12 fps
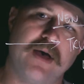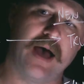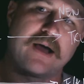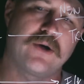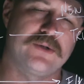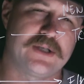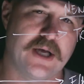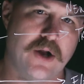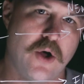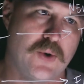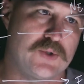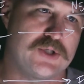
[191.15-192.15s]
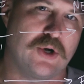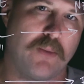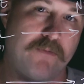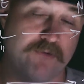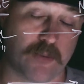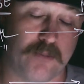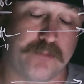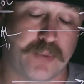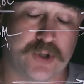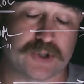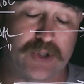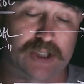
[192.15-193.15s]
the Eco-10 hose. You know, from
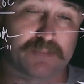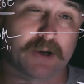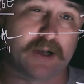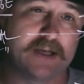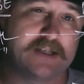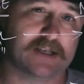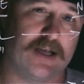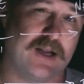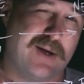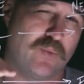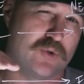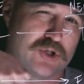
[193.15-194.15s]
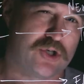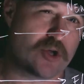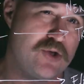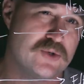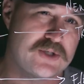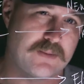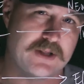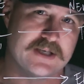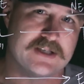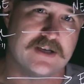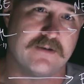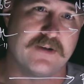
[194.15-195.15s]
personal experience, and, and we'll show you some of
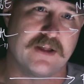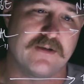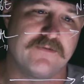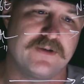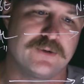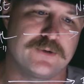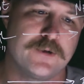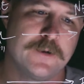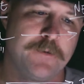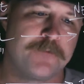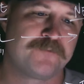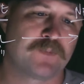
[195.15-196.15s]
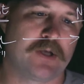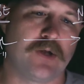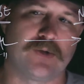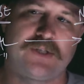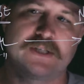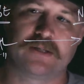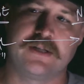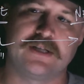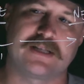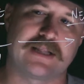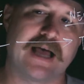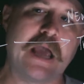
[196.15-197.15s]
this stuff out in the field, you know,
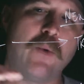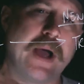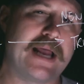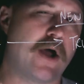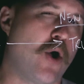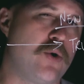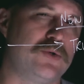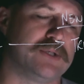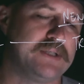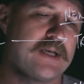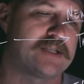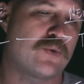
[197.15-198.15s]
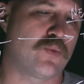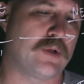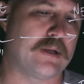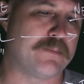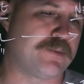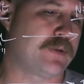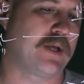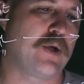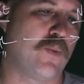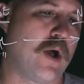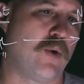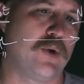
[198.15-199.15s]
this lightweight hose doesn't really play
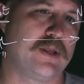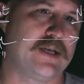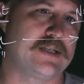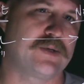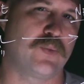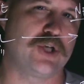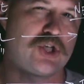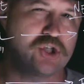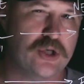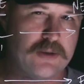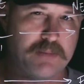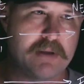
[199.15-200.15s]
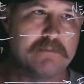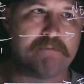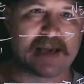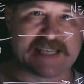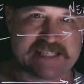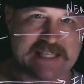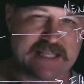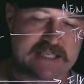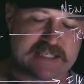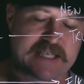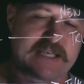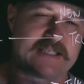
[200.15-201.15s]
well with this and we shouldn't be mixing
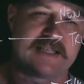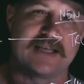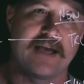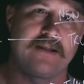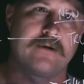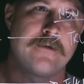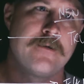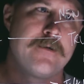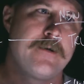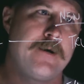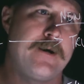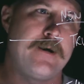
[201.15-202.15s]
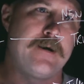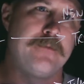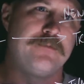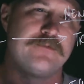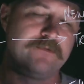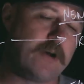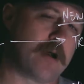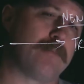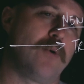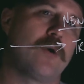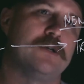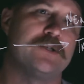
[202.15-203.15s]
these things together. Um, very
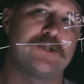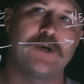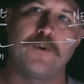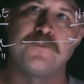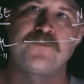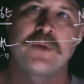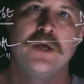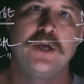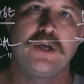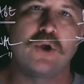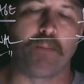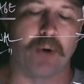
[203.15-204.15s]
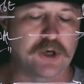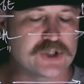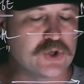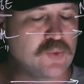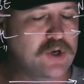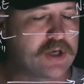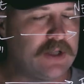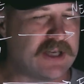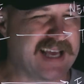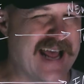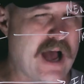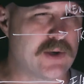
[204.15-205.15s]
important. So, you know, part two, we're gonna
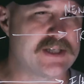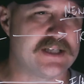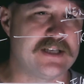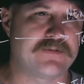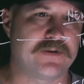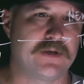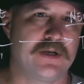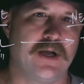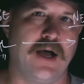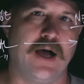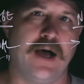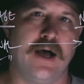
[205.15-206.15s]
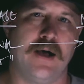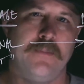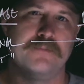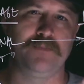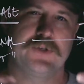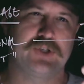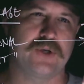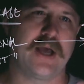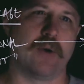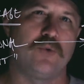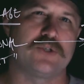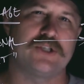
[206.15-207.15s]
look at how is it different. Um, so
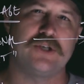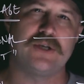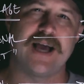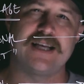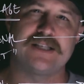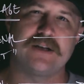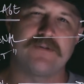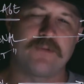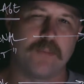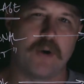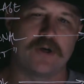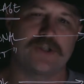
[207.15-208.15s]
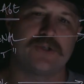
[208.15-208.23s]
yeah, we'll see you guys here for part